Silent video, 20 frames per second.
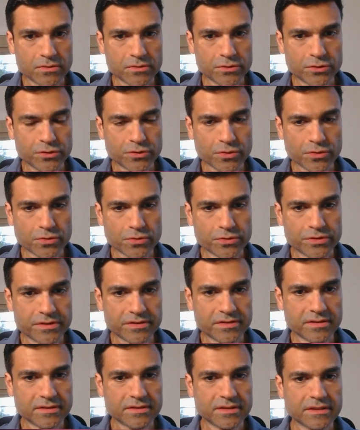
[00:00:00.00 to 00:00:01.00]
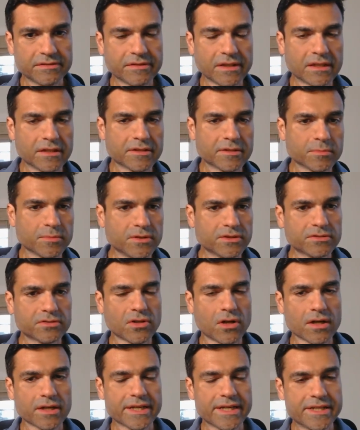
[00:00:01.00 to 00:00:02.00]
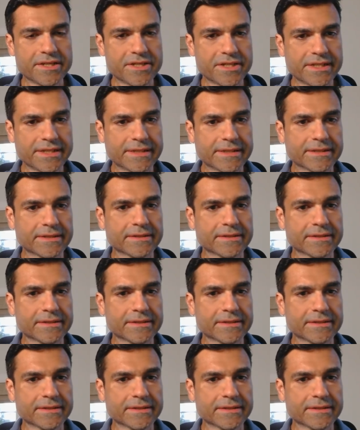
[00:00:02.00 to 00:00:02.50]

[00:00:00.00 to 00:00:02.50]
So this is the vulnerable SOC agent.